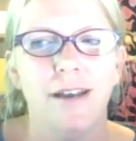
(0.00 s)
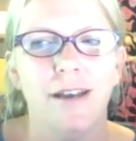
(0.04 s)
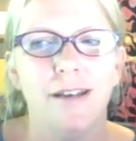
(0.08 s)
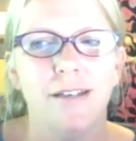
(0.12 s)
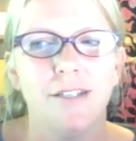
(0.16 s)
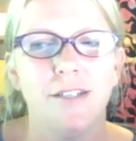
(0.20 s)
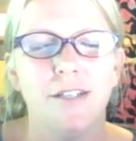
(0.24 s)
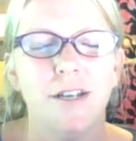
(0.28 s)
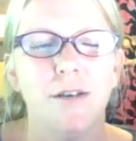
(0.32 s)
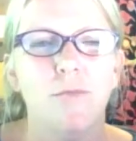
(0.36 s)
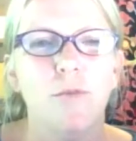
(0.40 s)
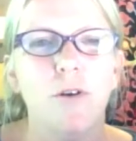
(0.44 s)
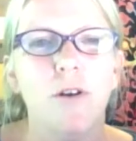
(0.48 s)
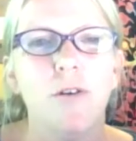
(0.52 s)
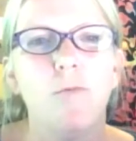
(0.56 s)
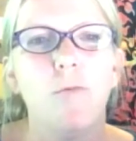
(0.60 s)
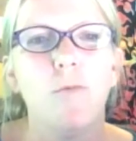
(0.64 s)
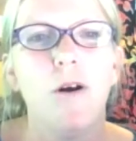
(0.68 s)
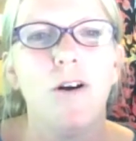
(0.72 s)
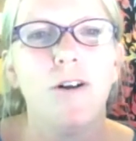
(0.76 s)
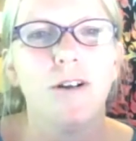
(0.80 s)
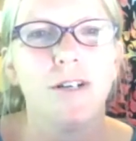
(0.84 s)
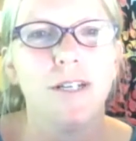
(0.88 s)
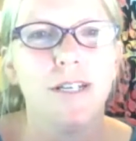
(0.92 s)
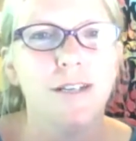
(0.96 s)
someone
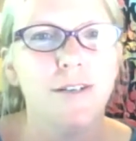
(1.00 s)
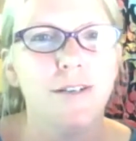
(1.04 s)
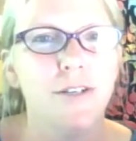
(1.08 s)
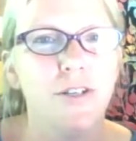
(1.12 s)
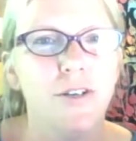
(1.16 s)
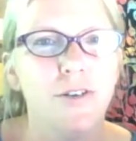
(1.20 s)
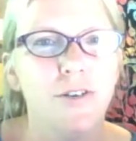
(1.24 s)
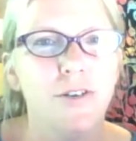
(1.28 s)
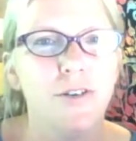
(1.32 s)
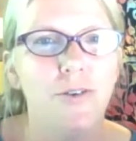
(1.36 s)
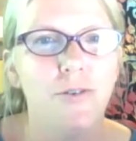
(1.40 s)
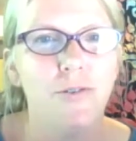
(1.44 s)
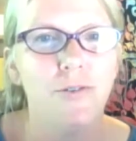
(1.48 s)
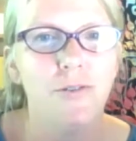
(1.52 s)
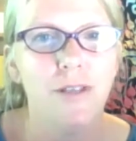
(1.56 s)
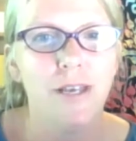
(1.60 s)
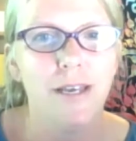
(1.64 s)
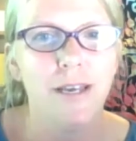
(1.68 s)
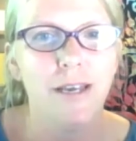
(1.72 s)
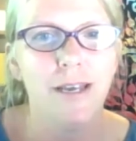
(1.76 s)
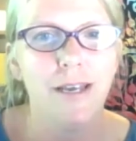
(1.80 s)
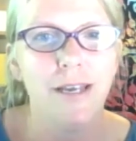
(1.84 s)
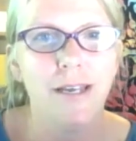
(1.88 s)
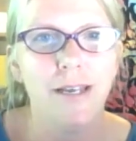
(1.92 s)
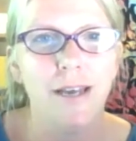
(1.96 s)
walked into
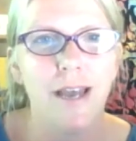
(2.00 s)
the